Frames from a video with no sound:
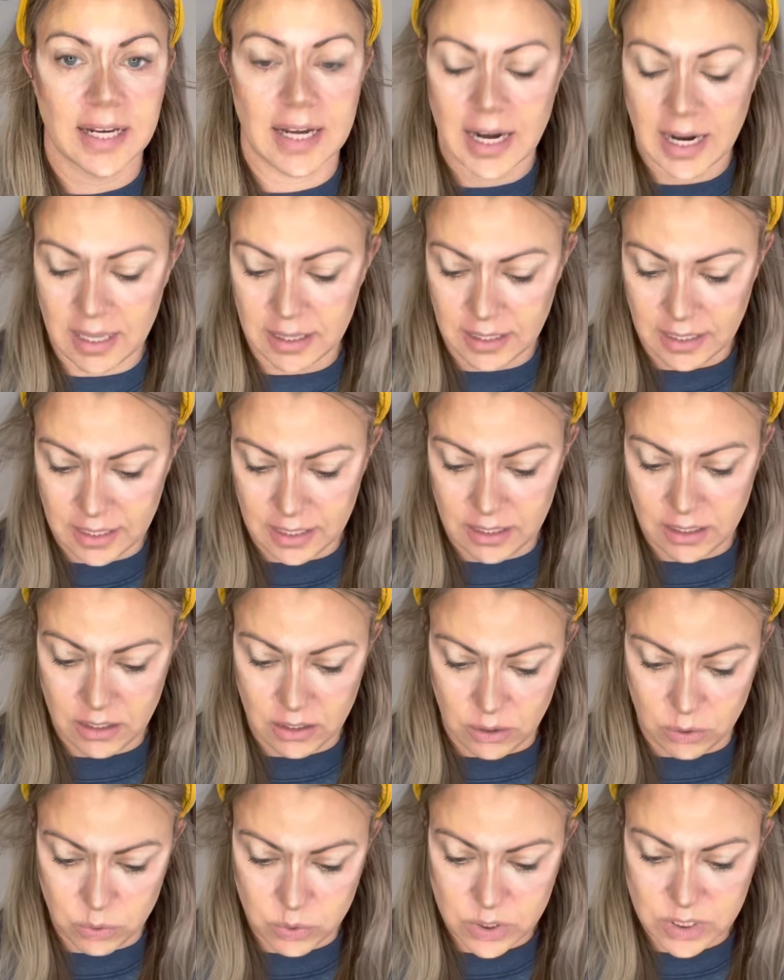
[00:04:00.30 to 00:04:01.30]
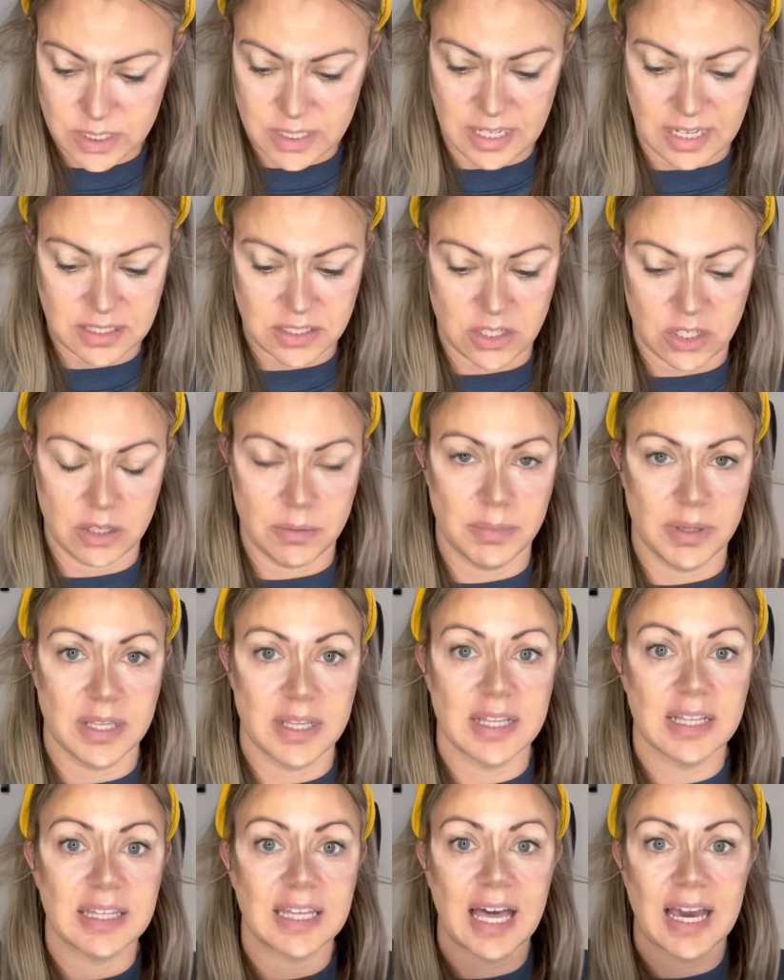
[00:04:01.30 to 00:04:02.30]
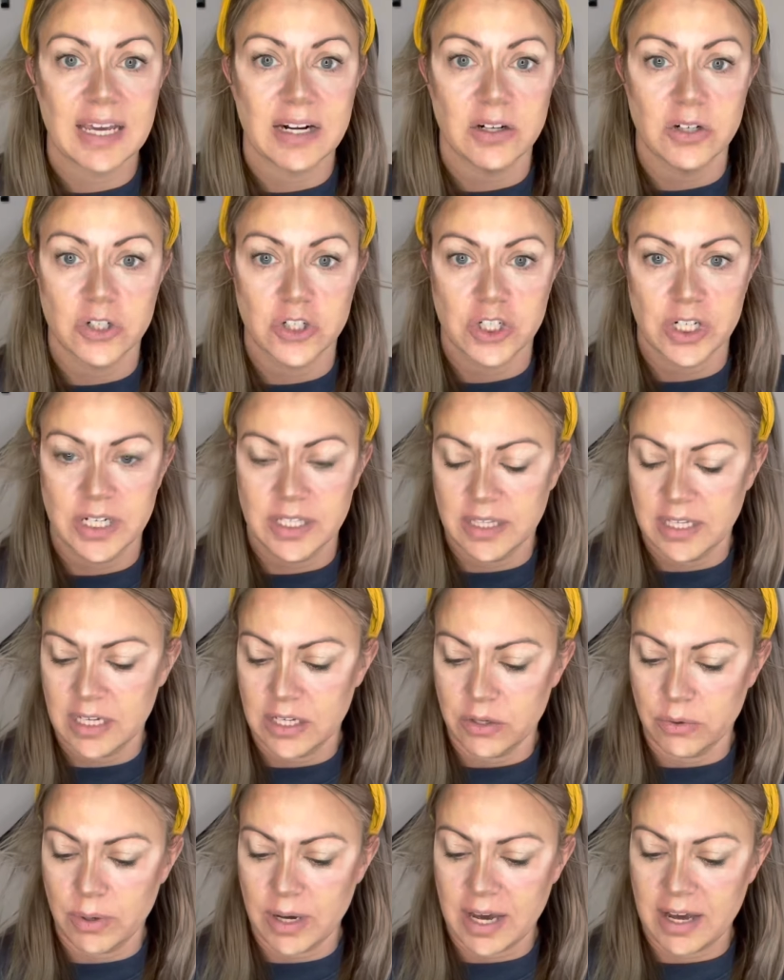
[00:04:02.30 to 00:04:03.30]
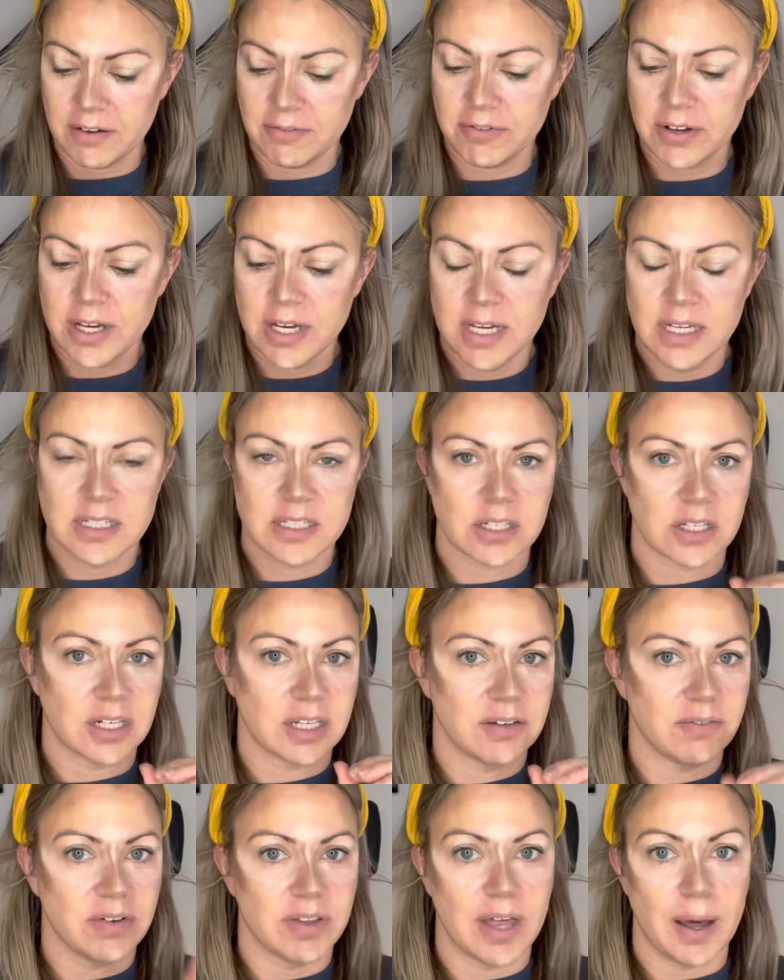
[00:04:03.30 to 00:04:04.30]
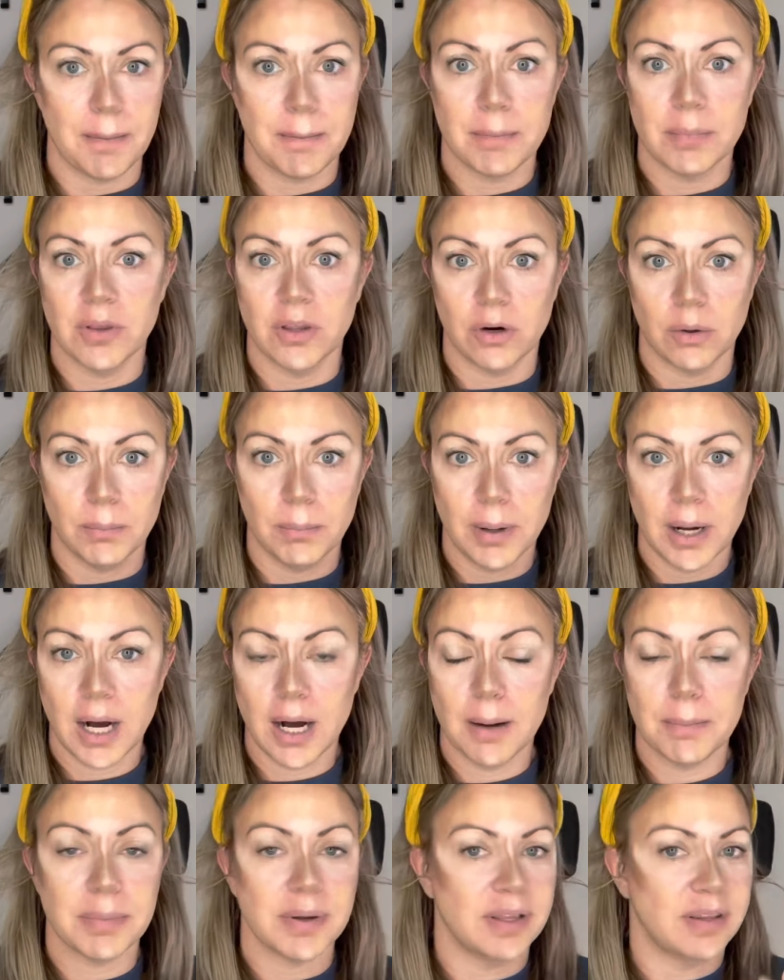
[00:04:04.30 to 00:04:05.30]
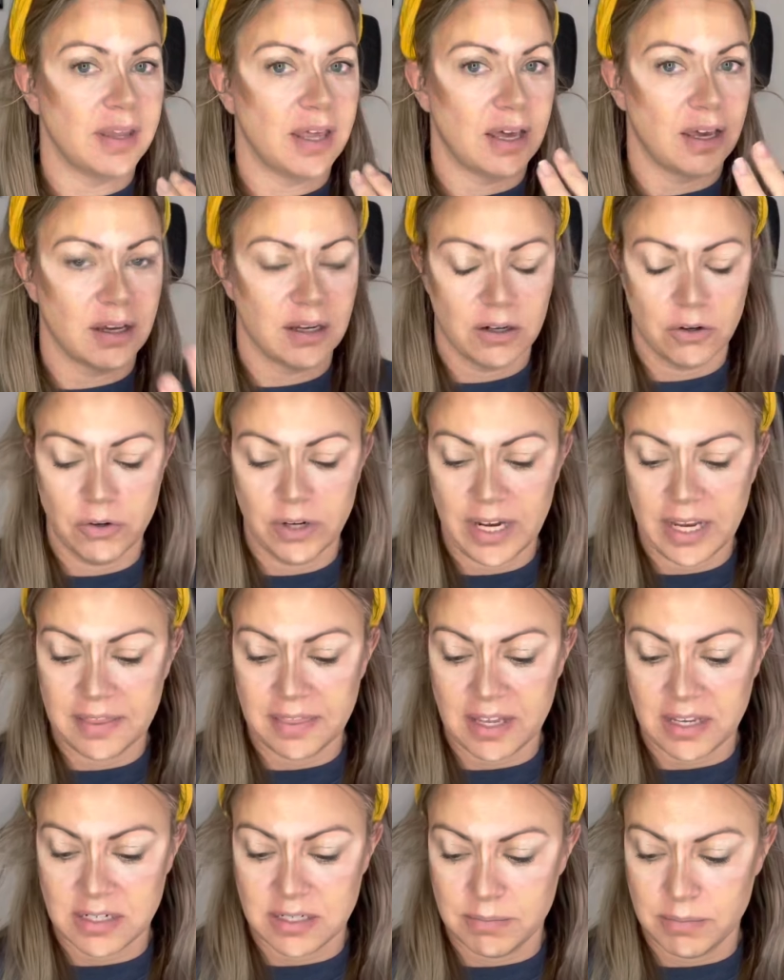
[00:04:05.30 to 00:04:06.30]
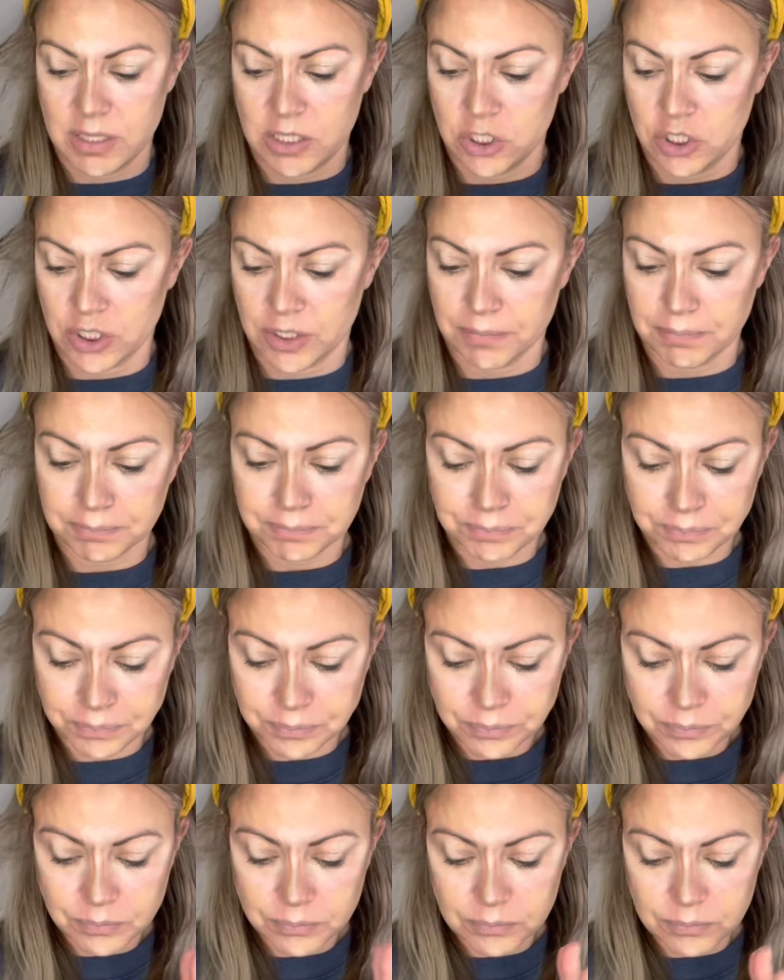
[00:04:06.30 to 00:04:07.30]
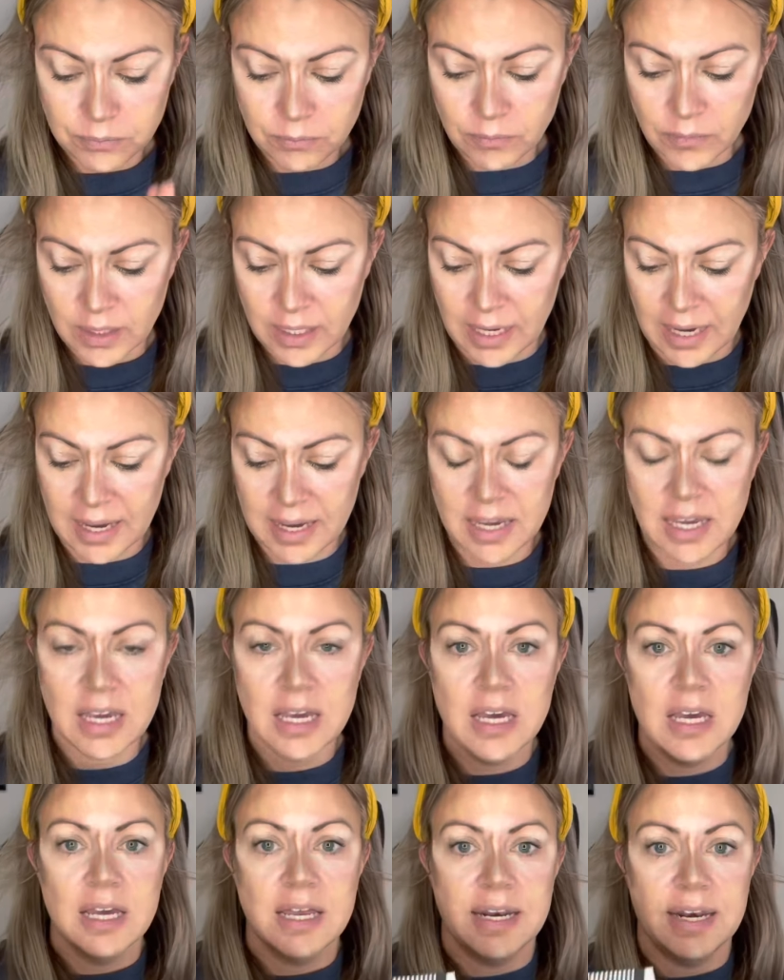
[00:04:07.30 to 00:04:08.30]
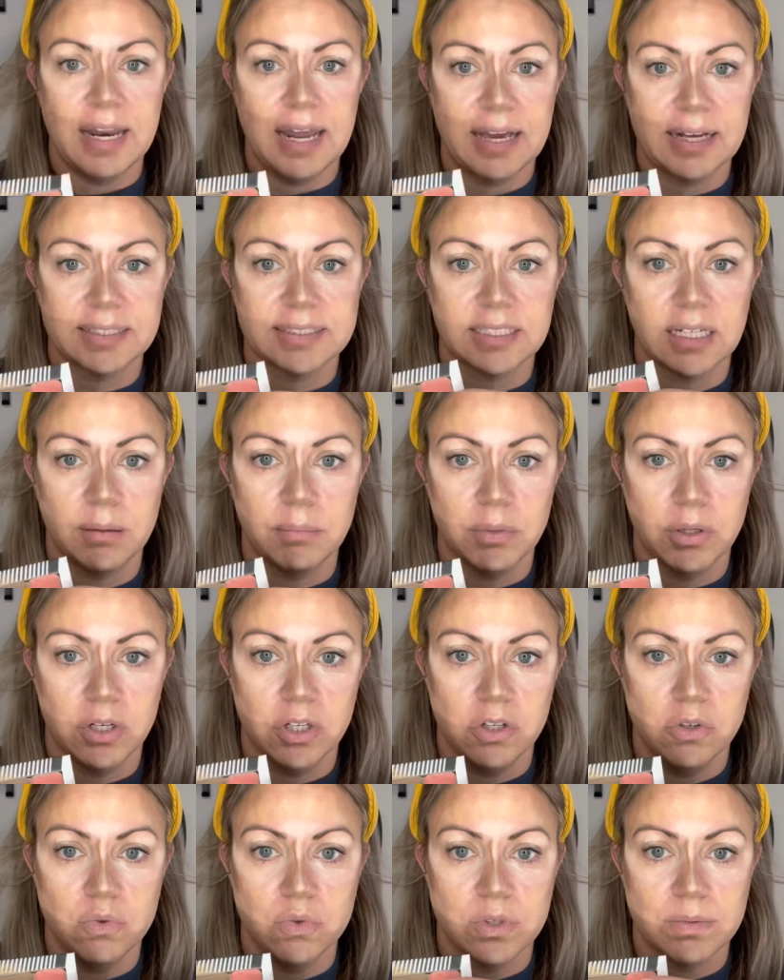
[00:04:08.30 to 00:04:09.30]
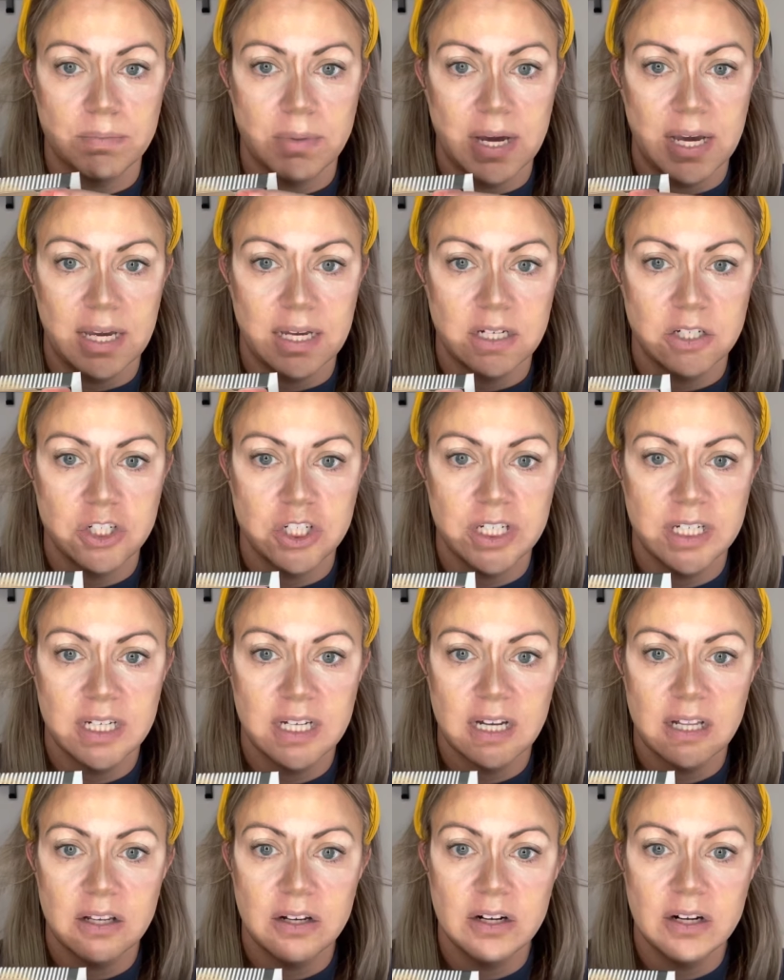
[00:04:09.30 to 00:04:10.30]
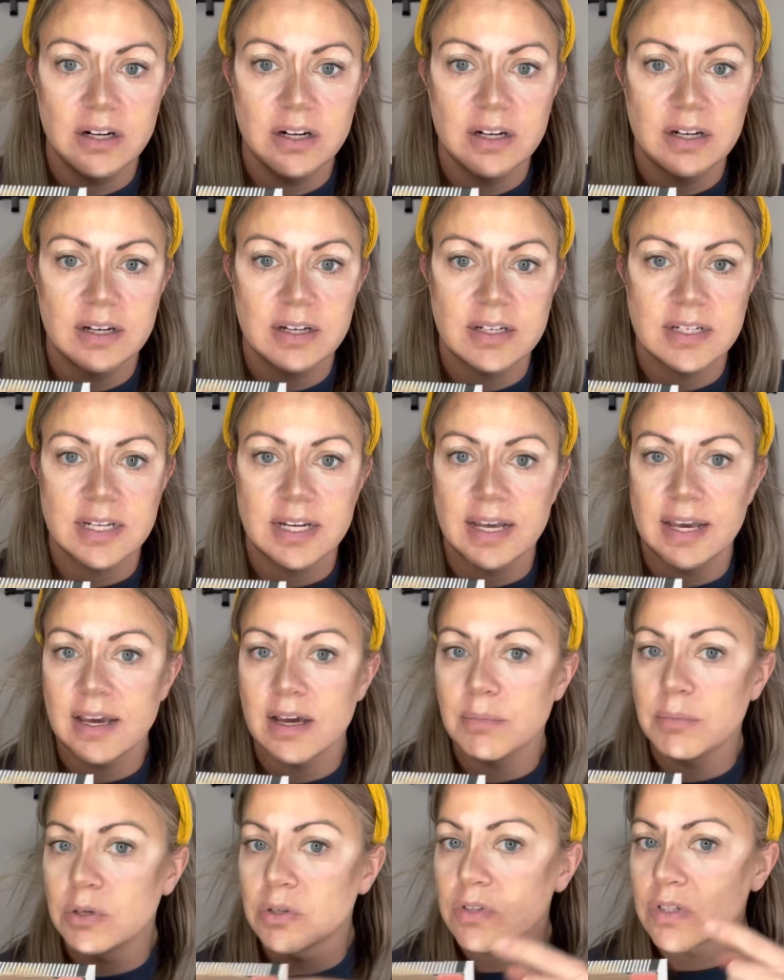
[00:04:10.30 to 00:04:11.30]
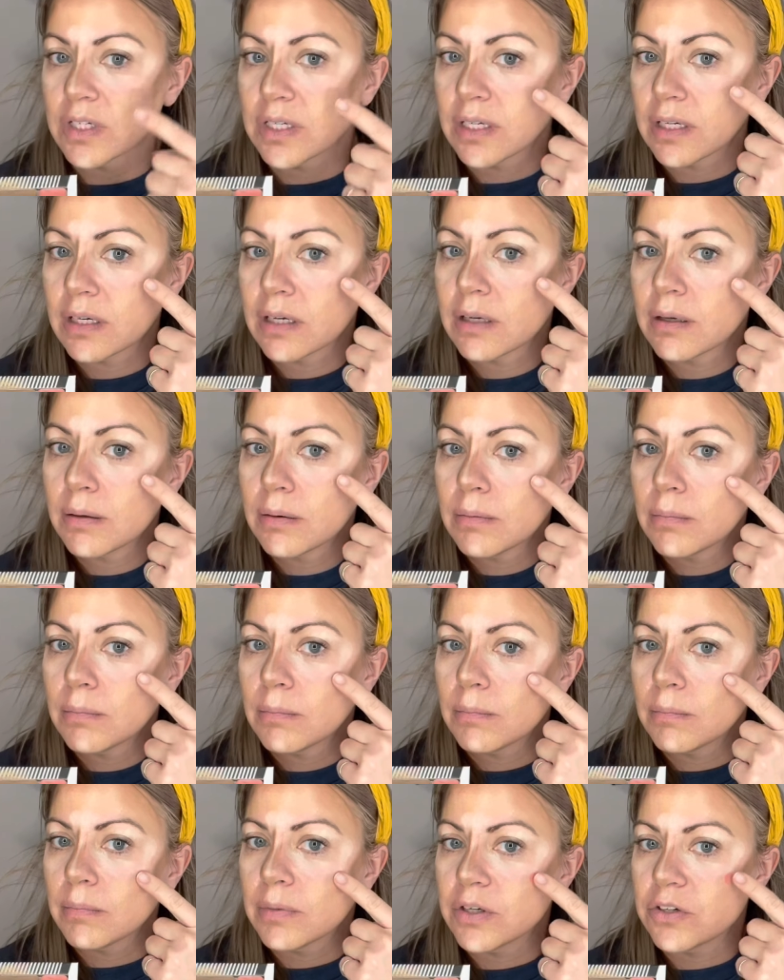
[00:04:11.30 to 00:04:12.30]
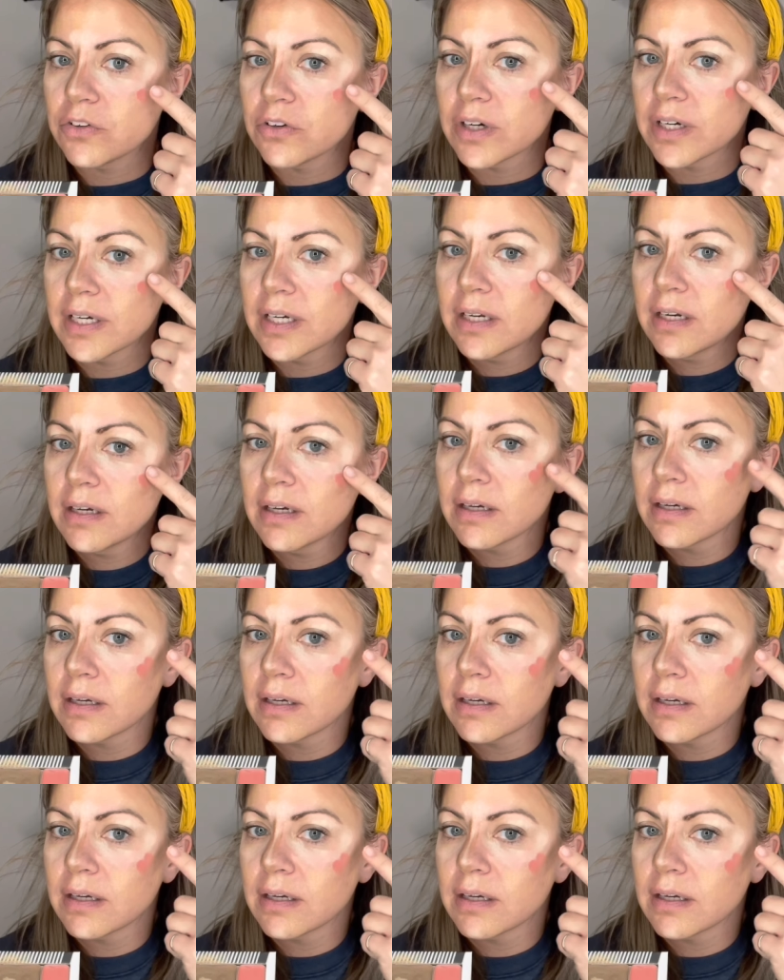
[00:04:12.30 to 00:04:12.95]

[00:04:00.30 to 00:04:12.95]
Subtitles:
highlight goes. That's going to be the lighter shade that you have. It's going to give you that little pop and that create that dimension. Okay, next I'm going to use my cheek color. Today I'm using Madrid.